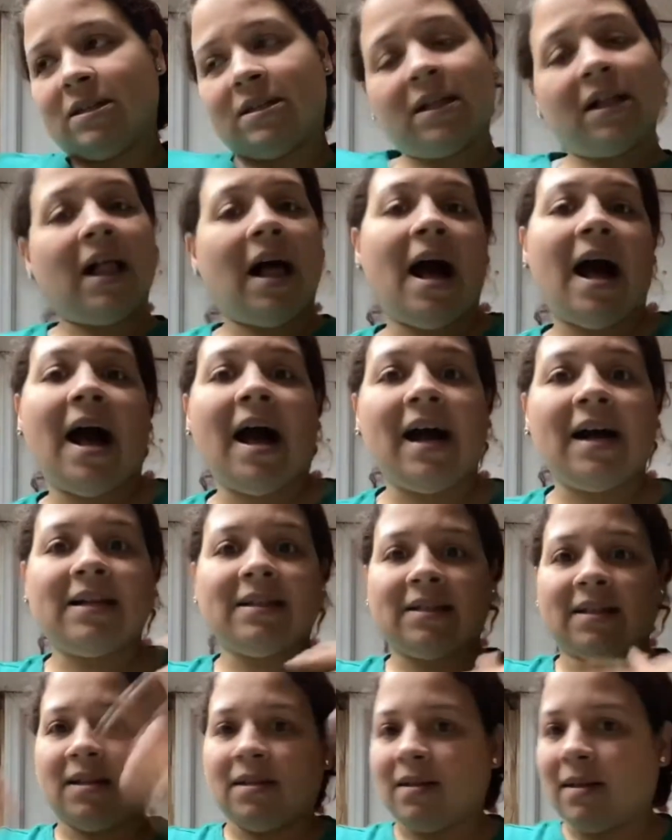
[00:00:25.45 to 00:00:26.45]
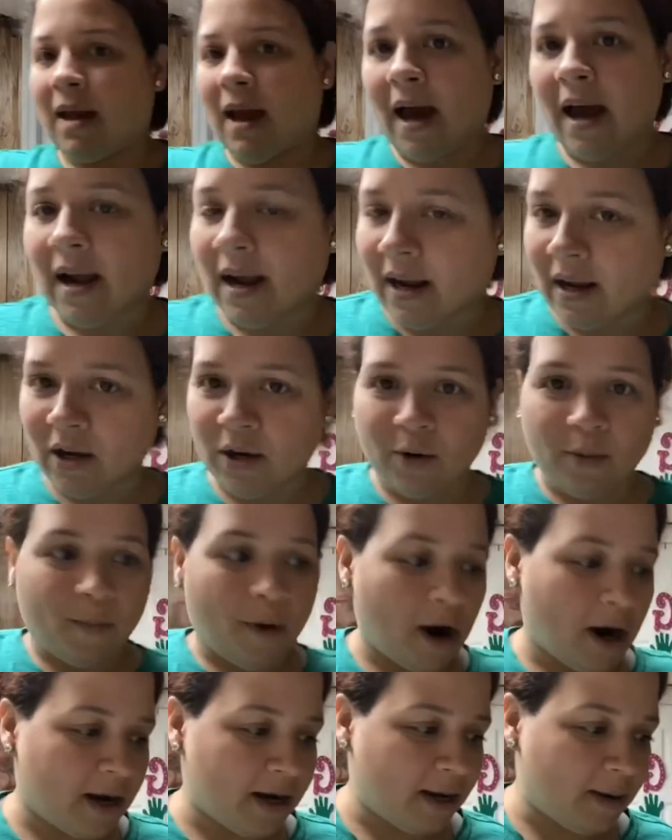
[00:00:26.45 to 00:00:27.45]
class and they had like a little
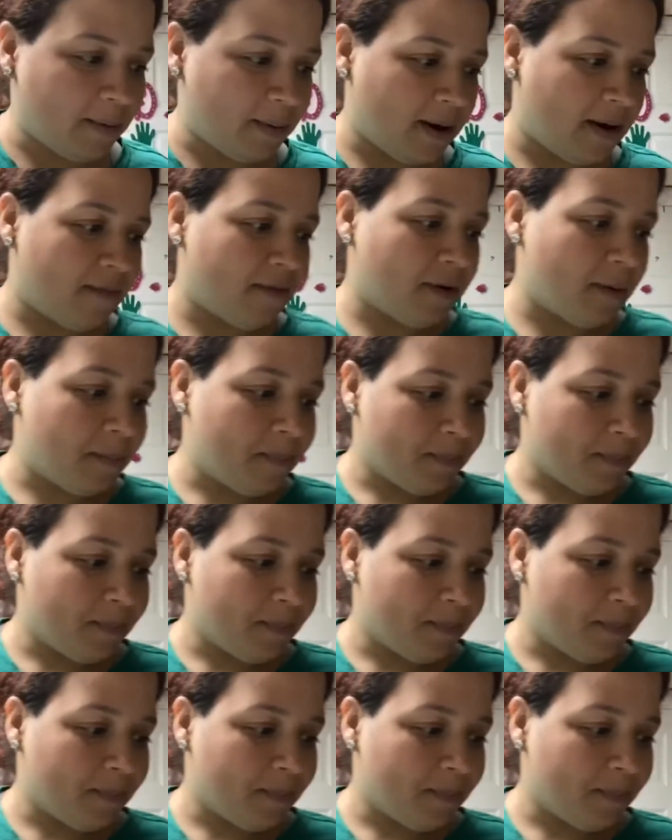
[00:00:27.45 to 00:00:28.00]
party, whatever.